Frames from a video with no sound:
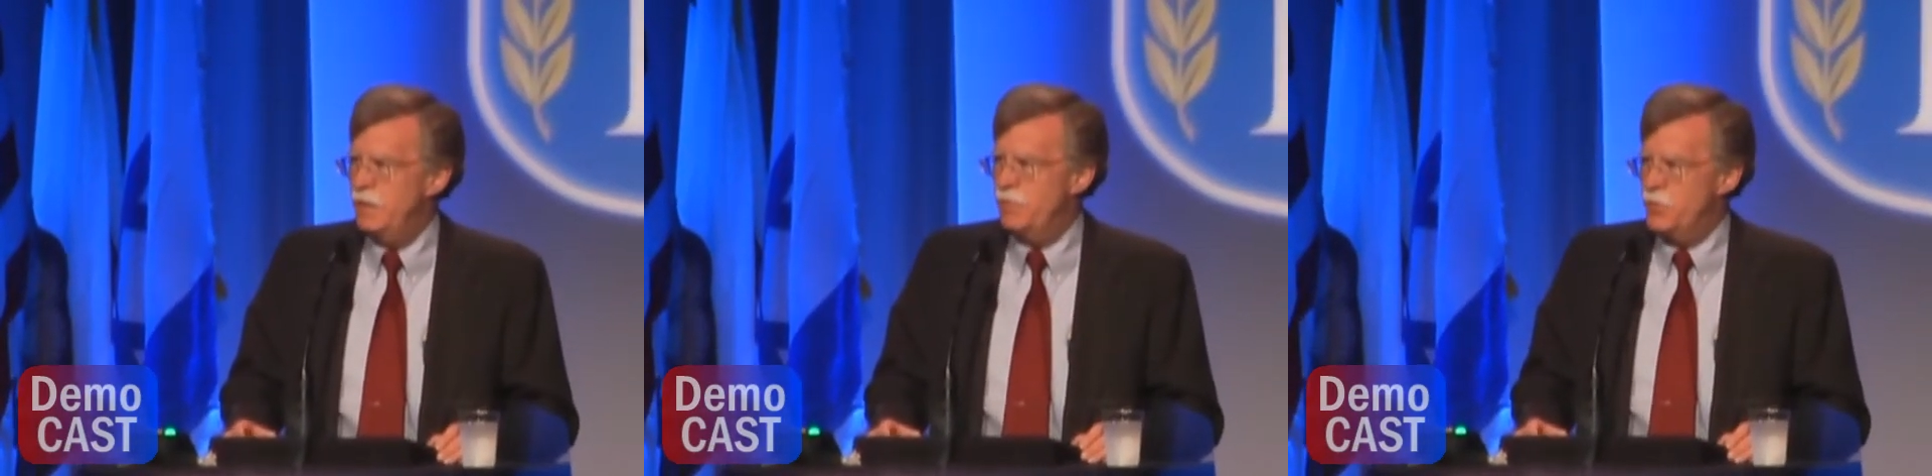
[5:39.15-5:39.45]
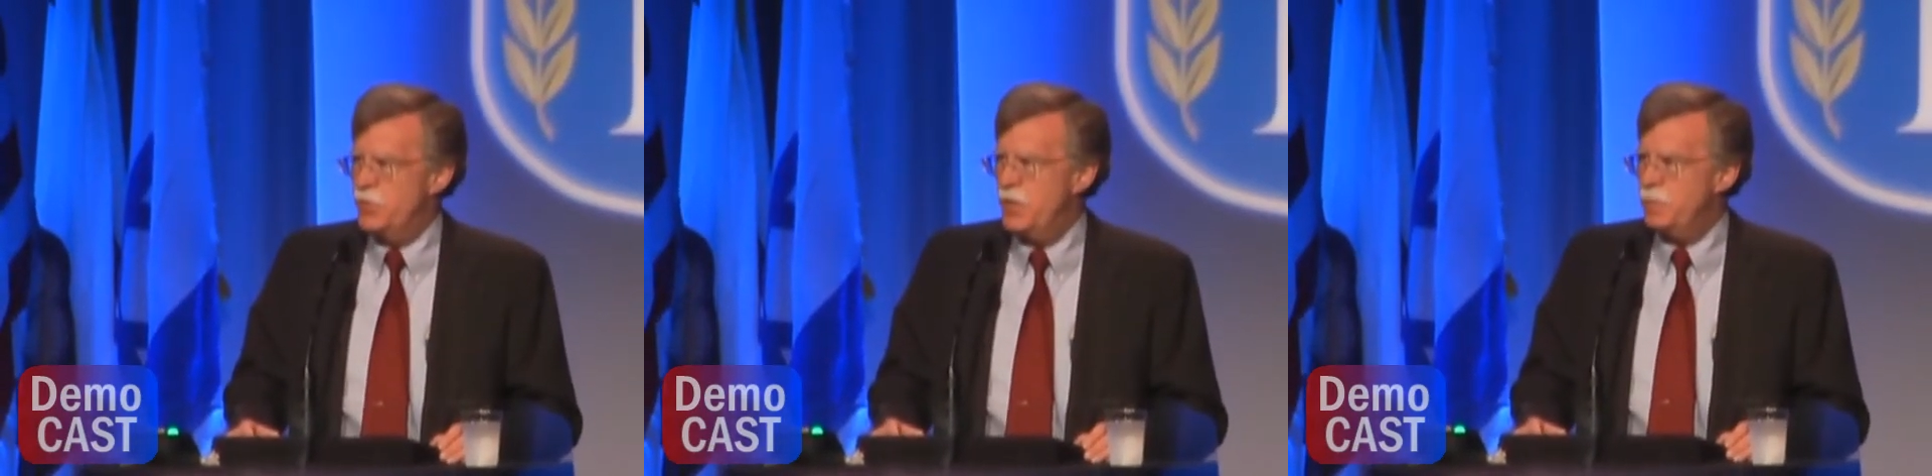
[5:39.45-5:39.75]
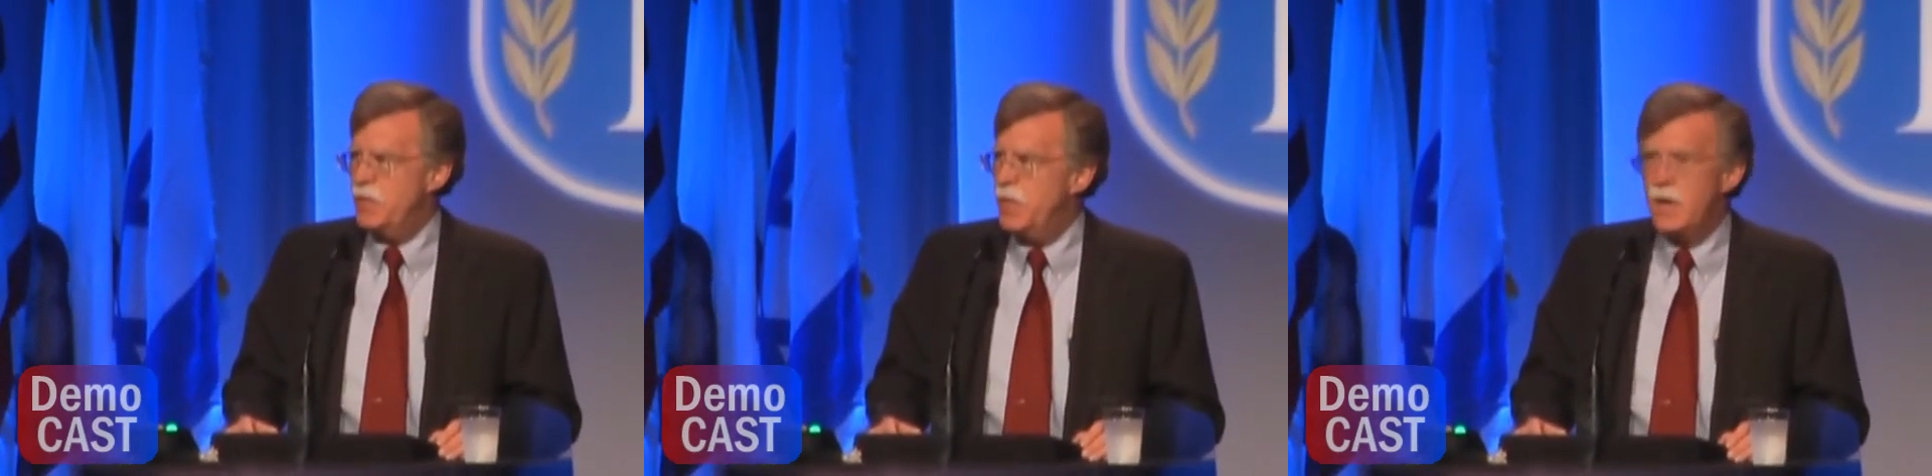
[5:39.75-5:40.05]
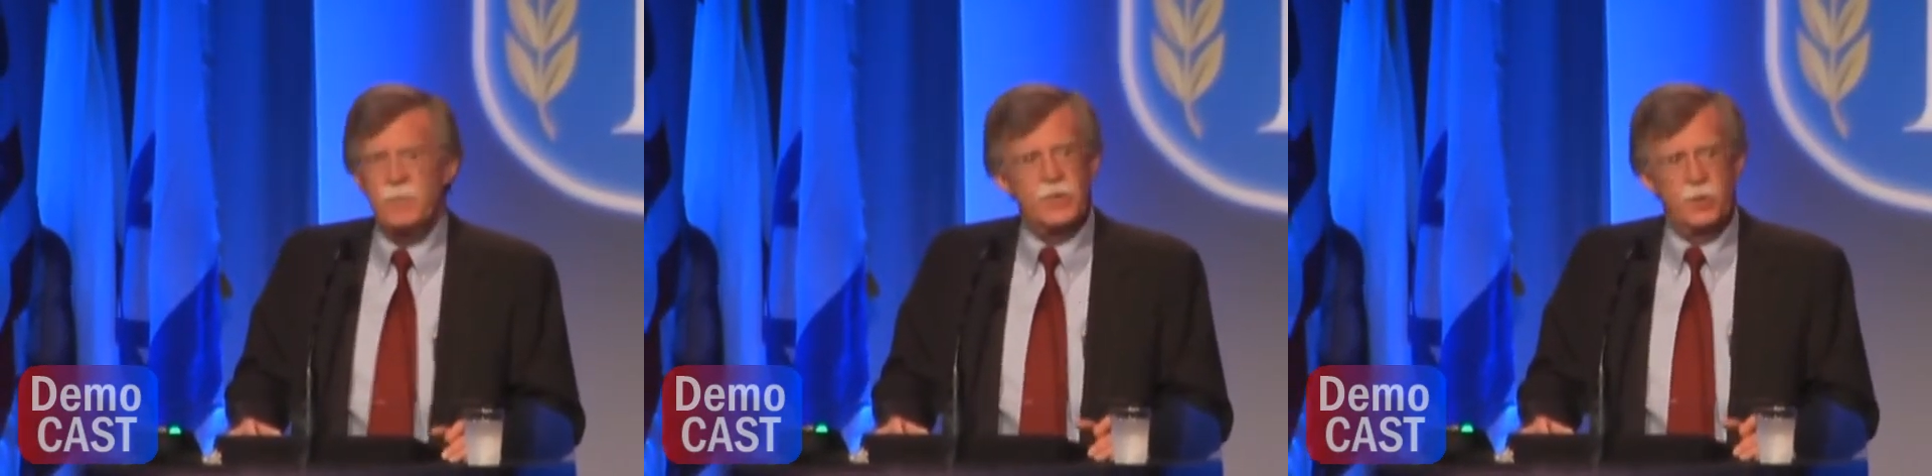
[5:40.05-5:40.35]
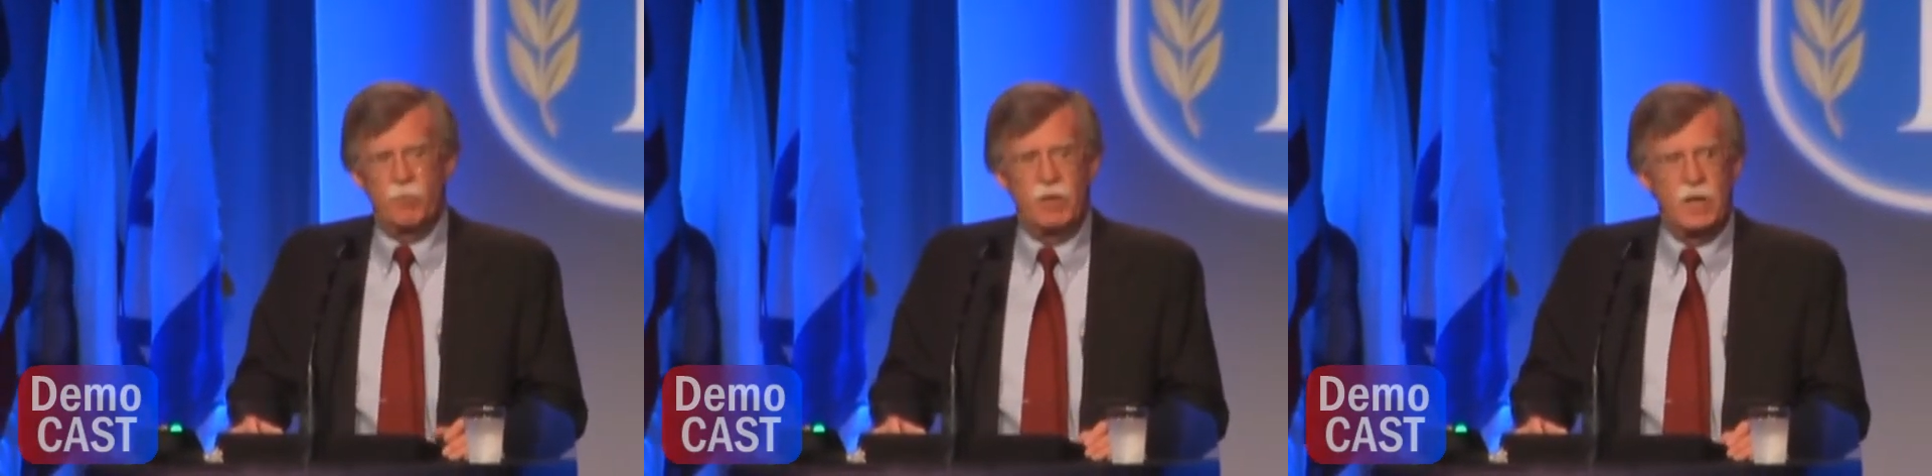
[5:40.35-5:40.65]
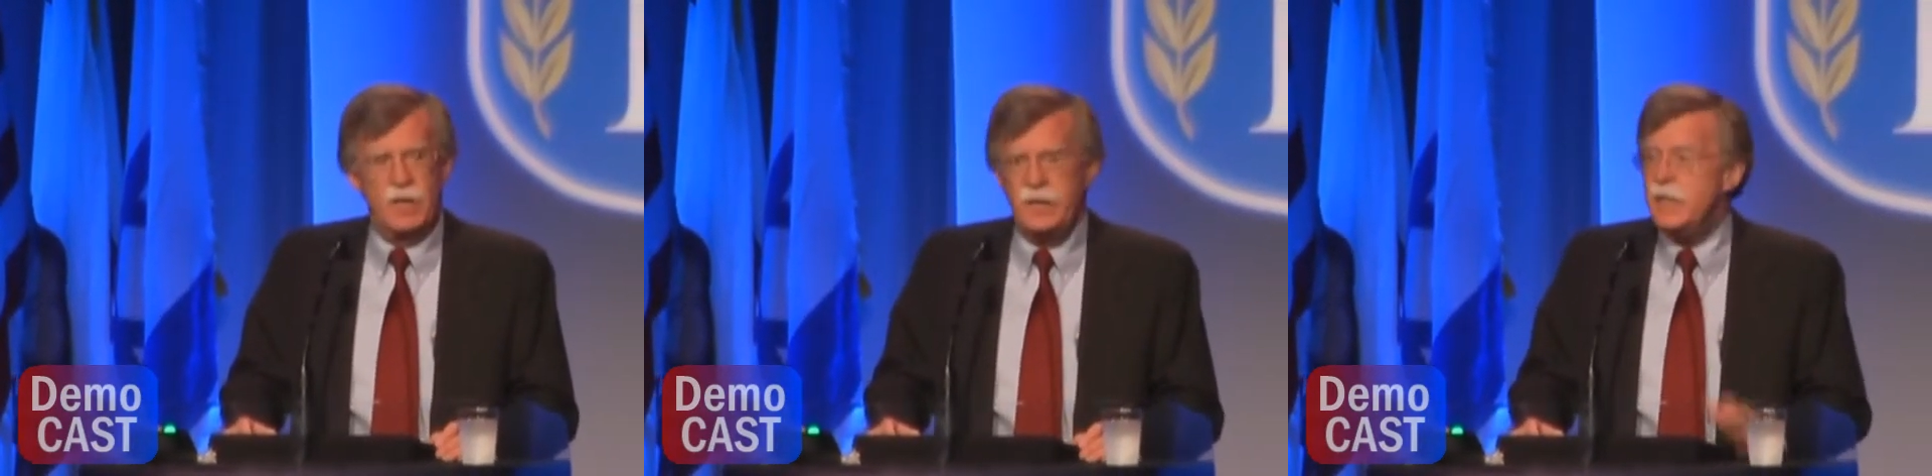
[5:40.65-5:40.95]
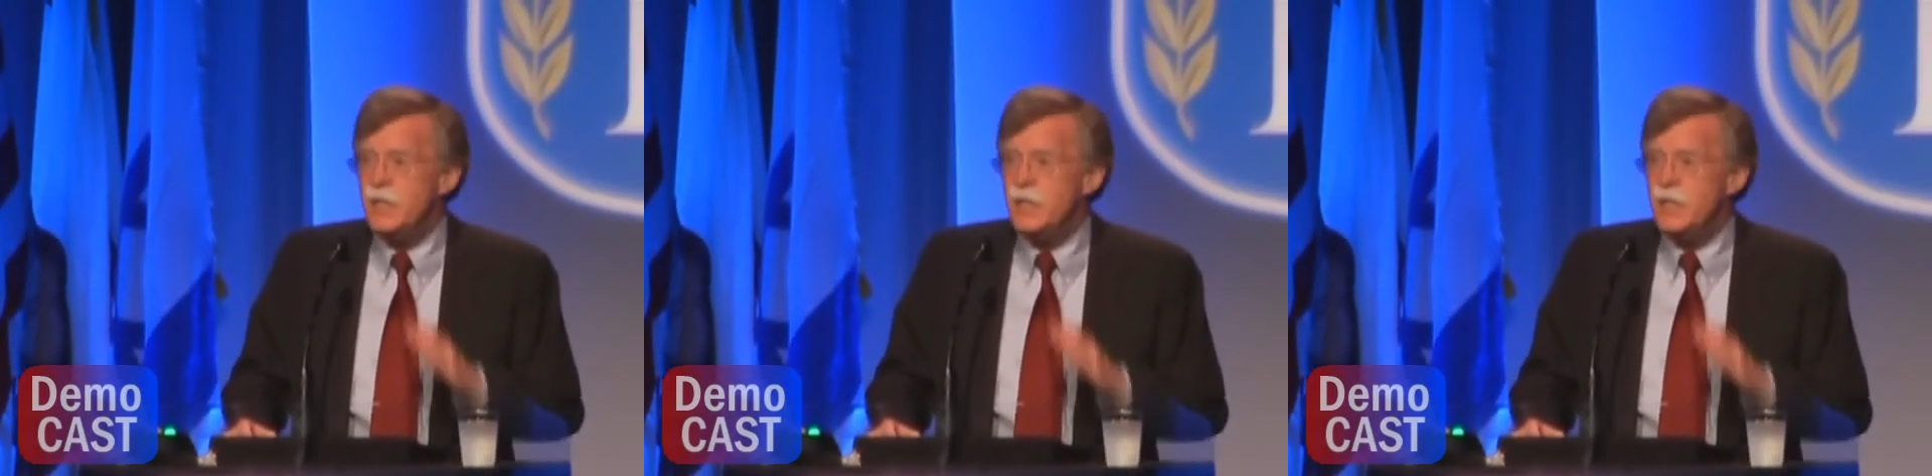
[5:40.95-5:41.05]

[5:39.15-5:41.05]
for some time that Iran